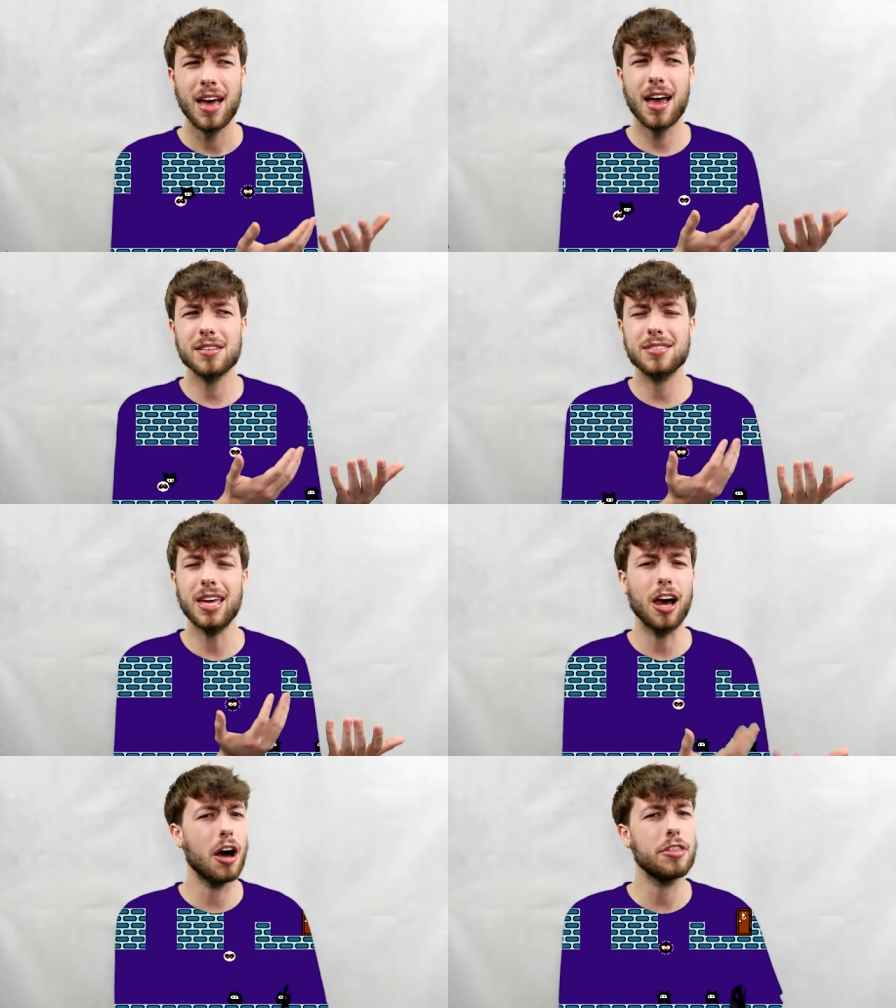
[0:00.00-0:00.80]
as
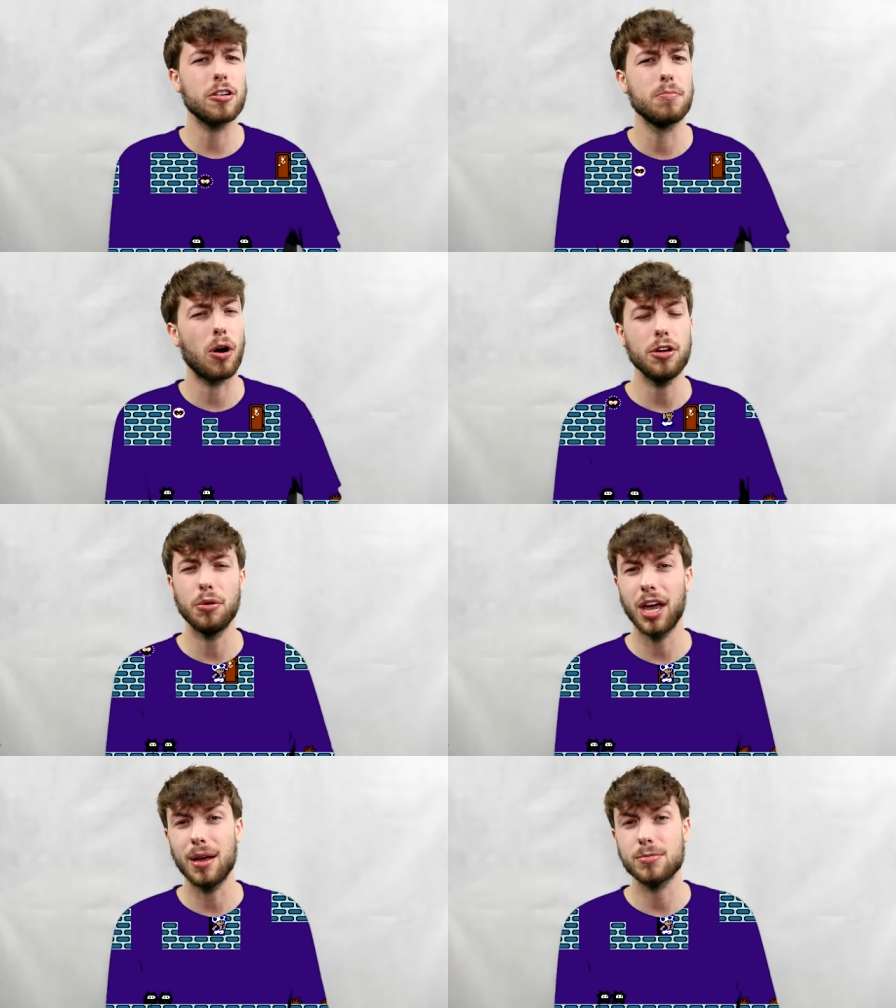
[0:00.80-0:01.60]
the other Mario
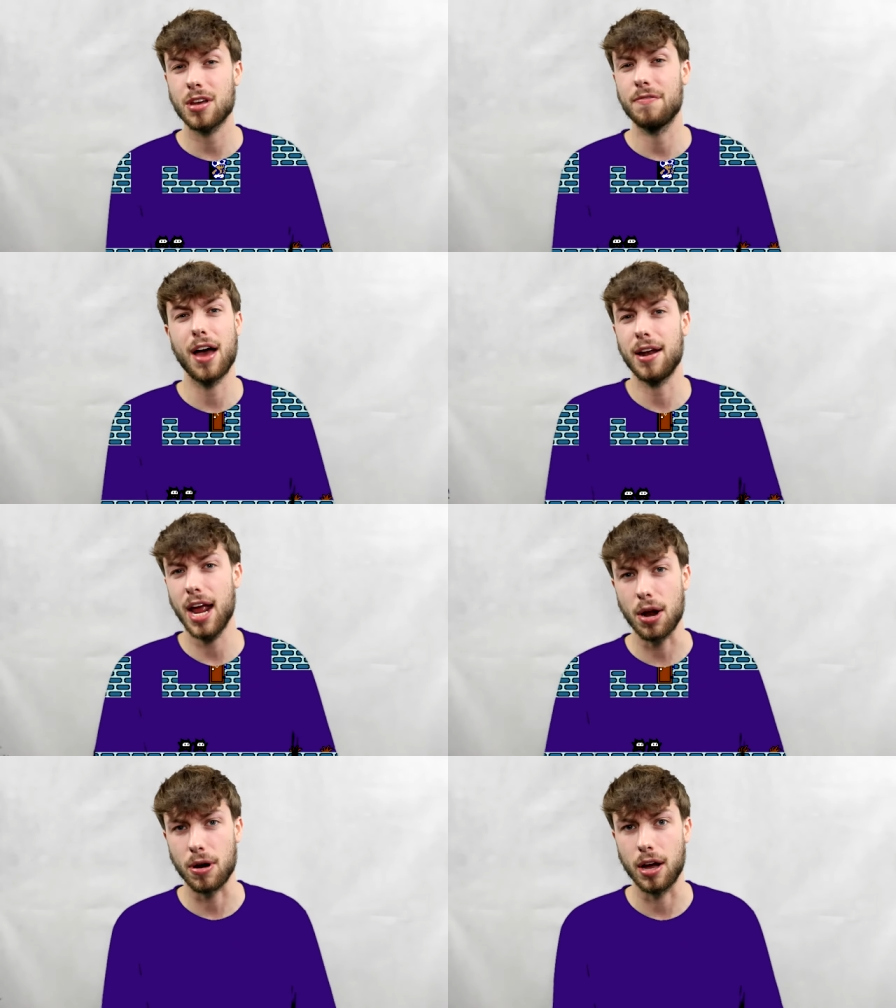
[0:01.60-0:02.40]
games of that
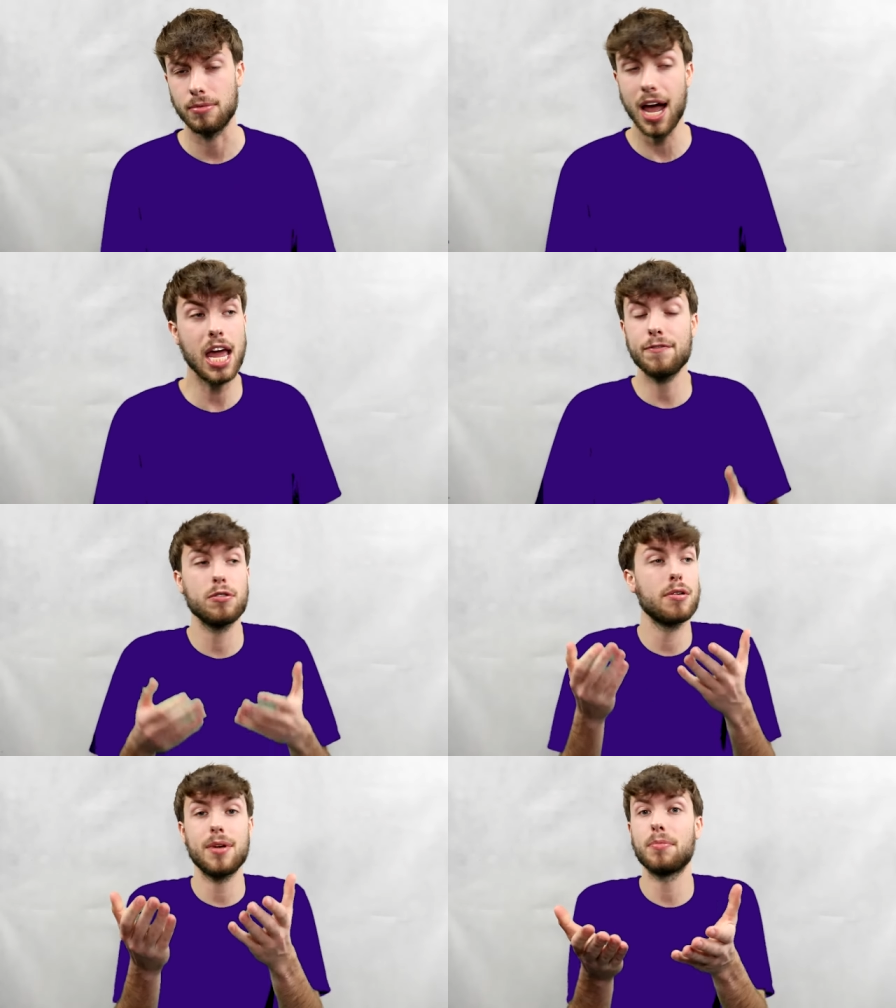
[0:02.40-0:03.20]
era. I
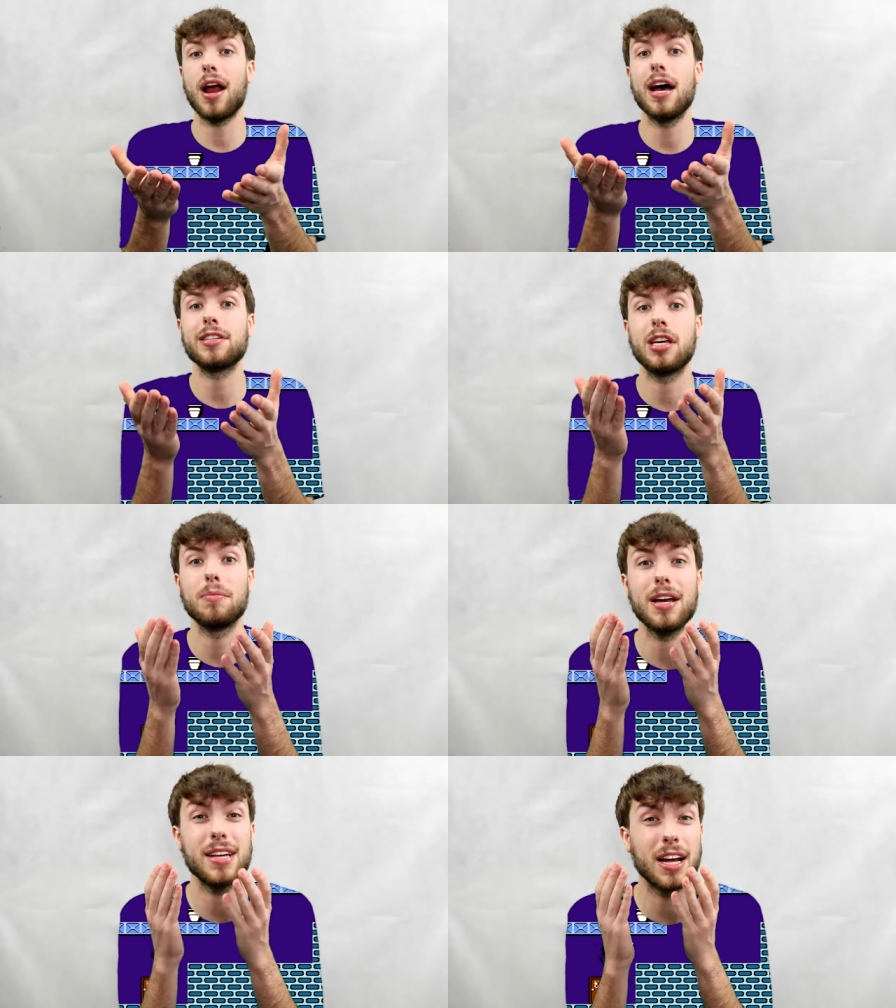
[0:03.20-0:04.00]
even remember asking
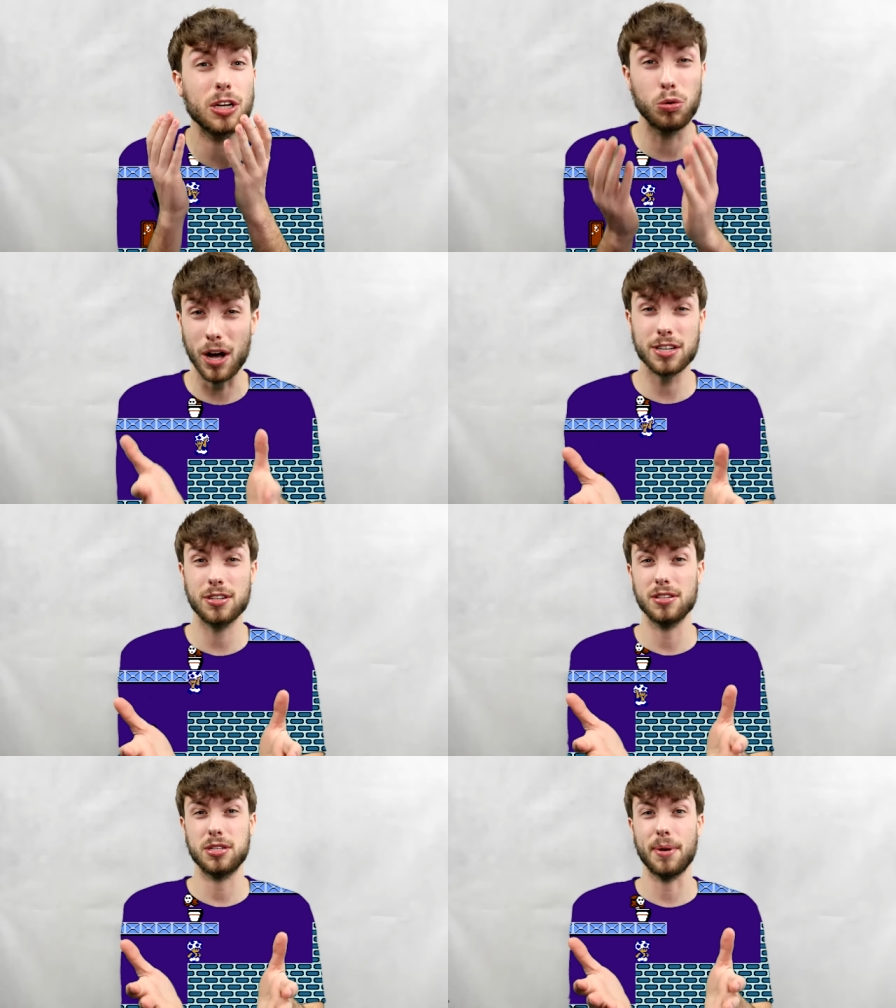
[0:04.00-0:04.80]
my dad
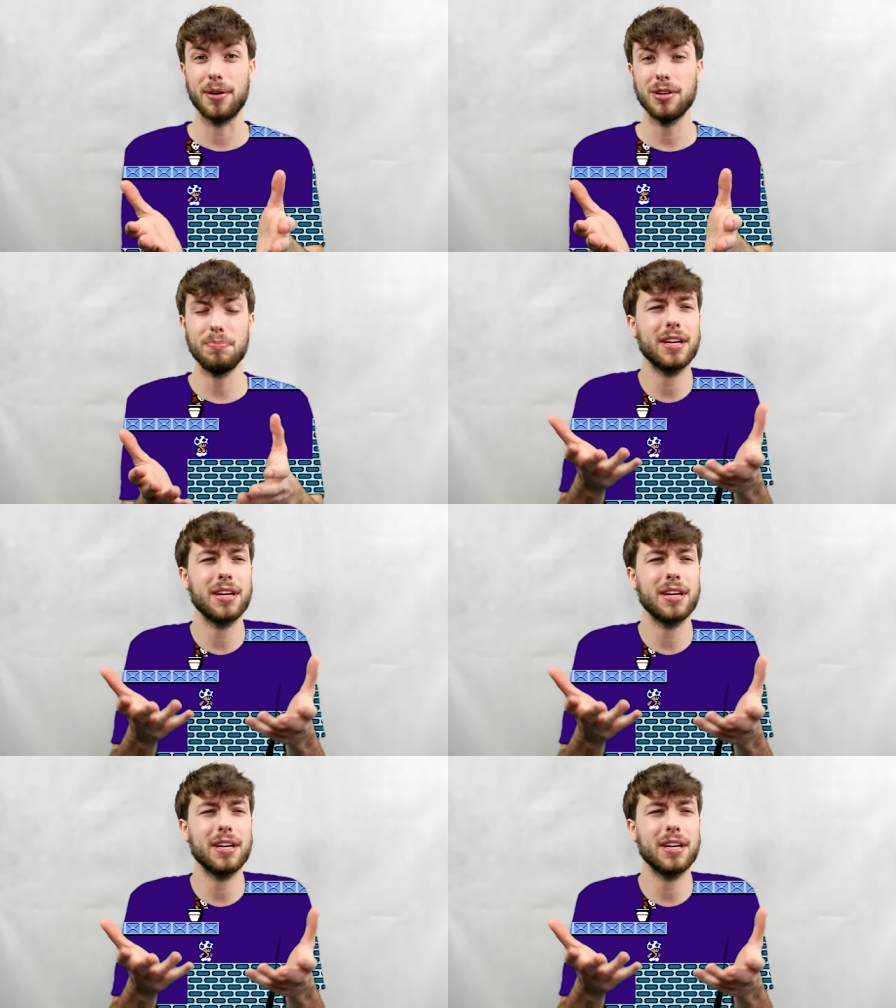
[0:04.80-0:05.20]
questions about it